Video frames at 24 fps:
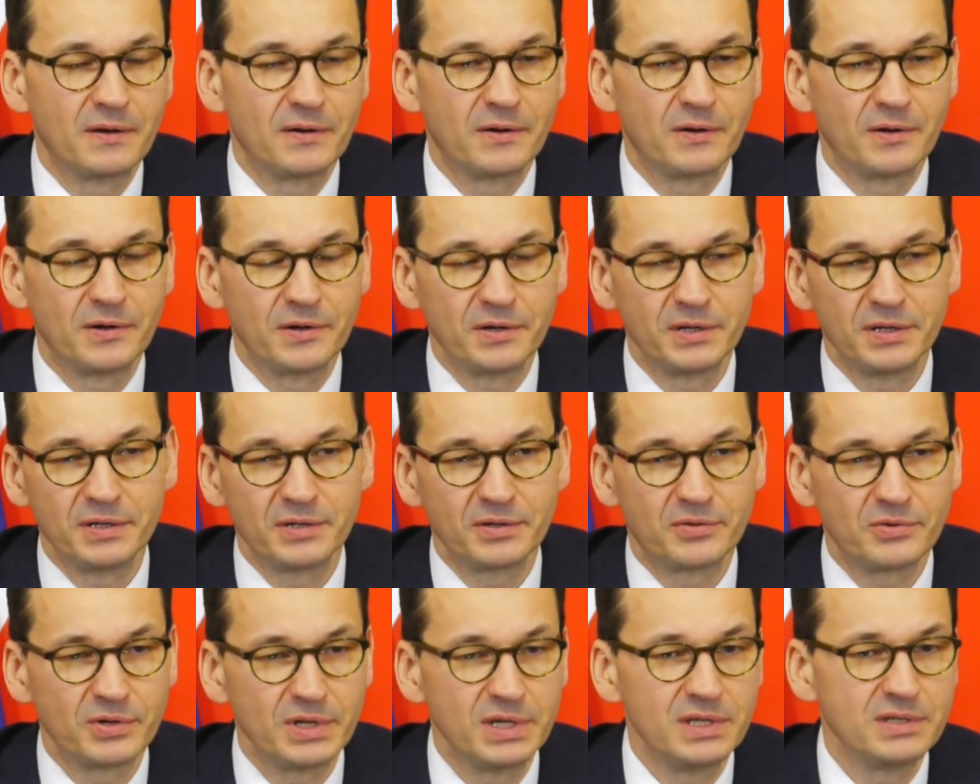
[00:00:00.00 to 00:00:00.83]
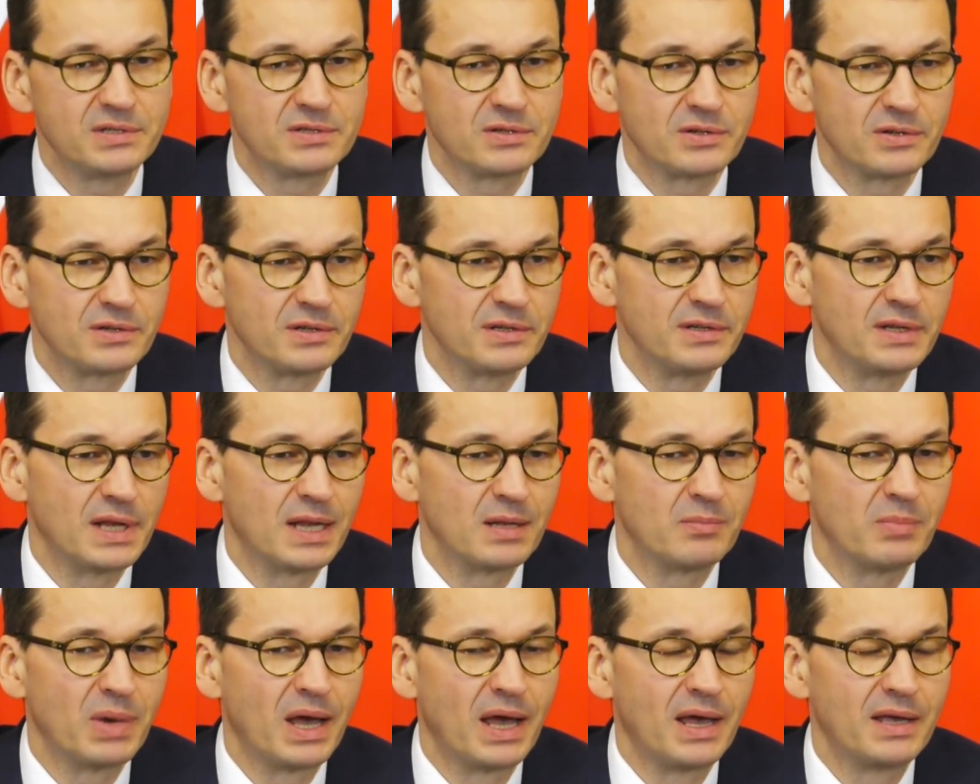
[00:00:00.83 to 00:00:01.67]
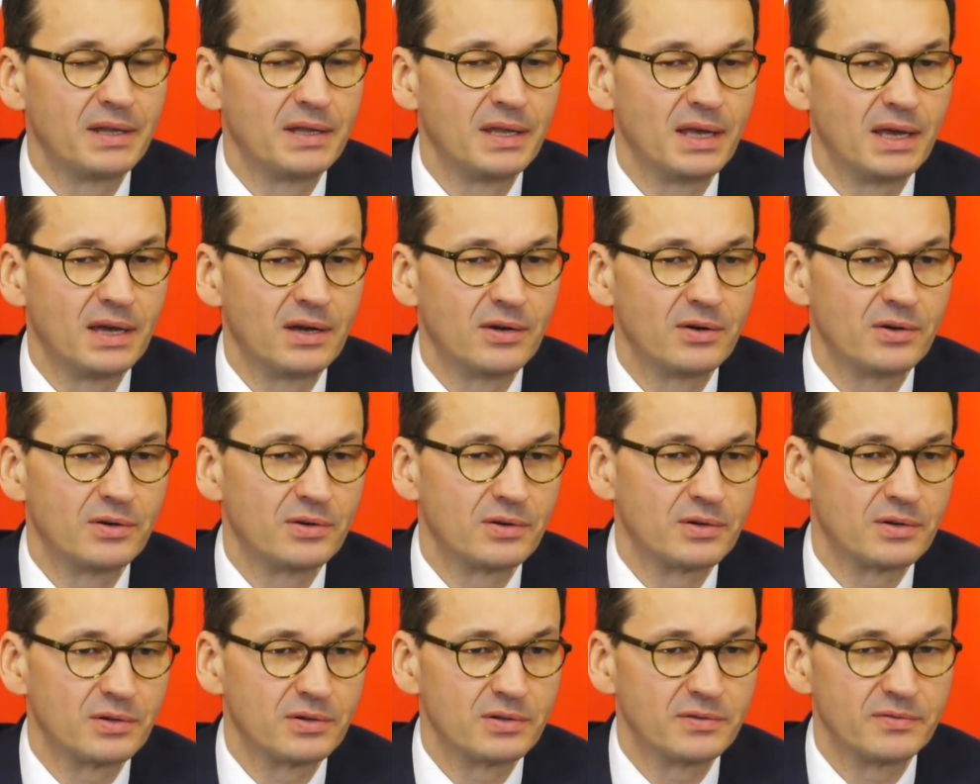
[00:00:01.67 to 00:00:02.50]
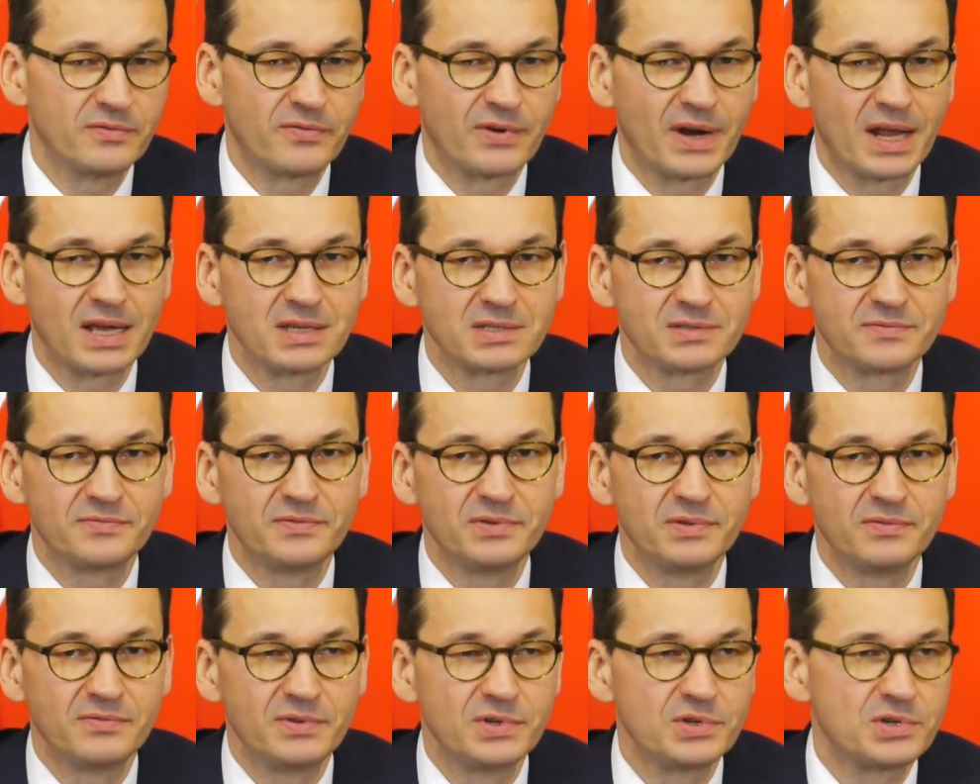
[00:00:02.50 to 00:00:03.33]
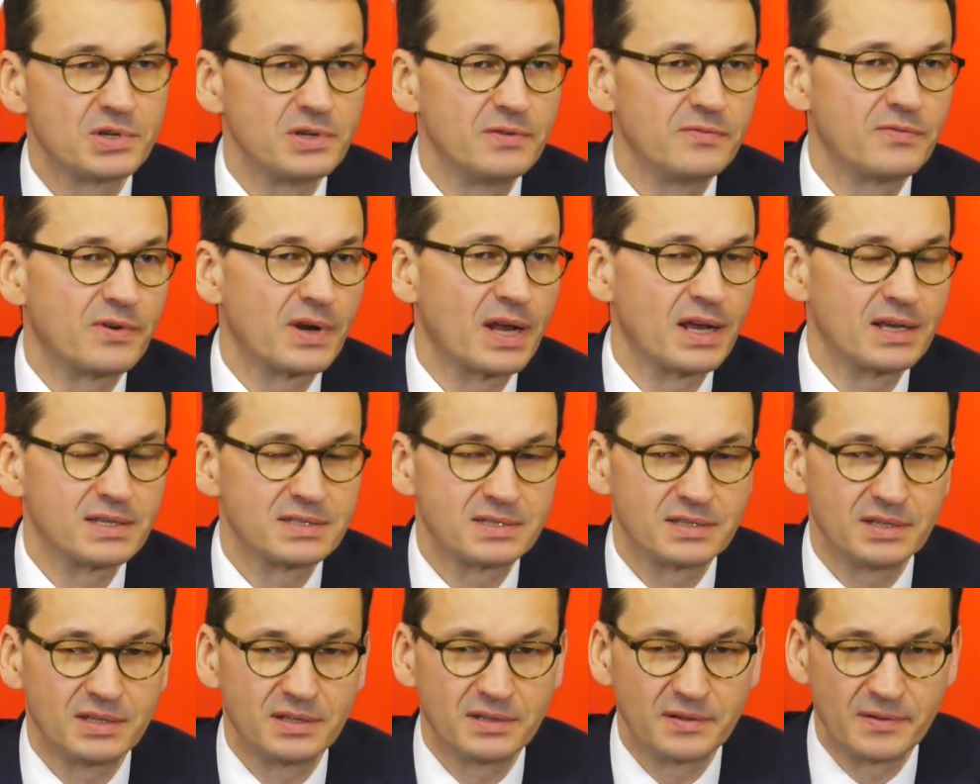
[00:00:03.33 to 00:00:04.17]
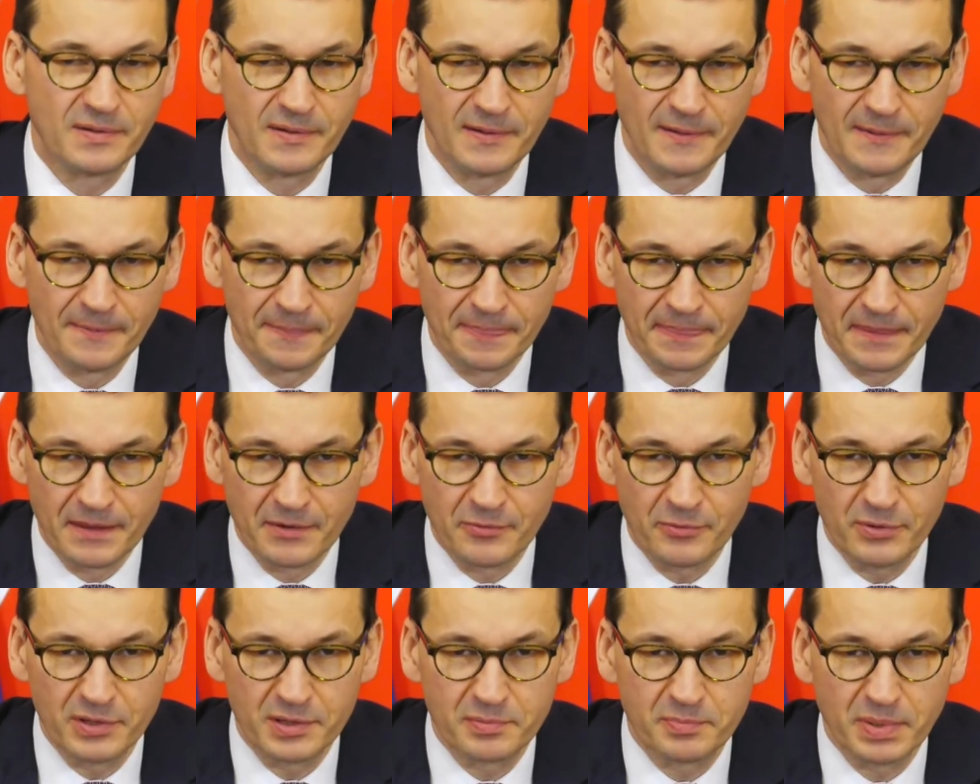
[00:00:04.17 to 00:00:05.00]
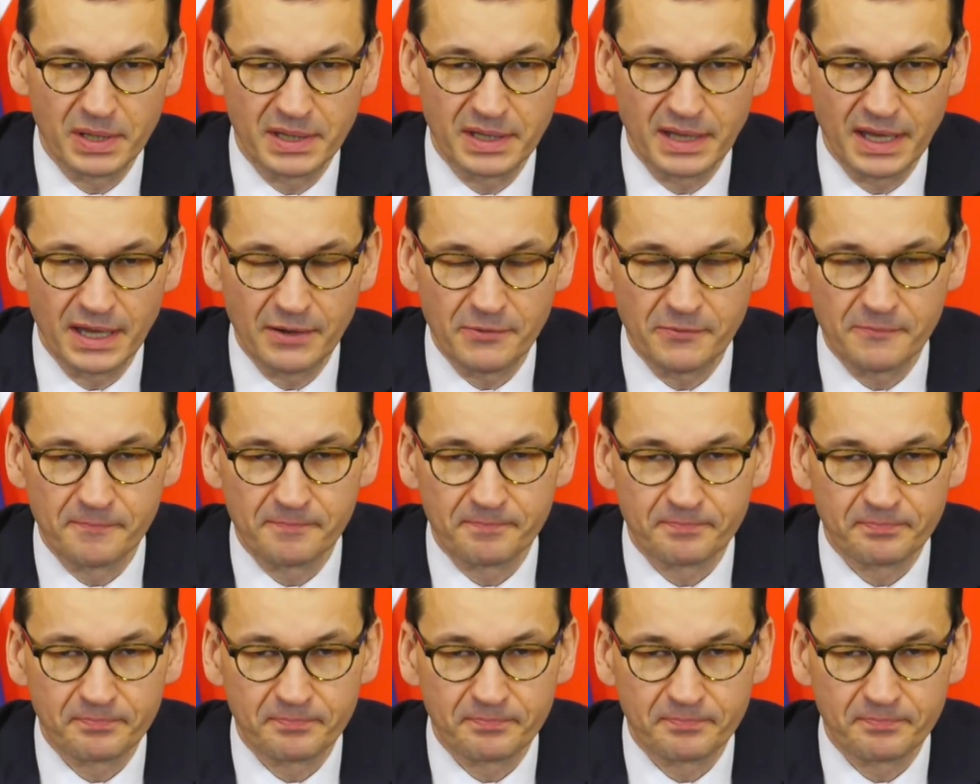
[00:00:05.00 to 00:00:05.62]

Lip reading: or in Greece, or in Albania, or France, Vichy France with Pétain,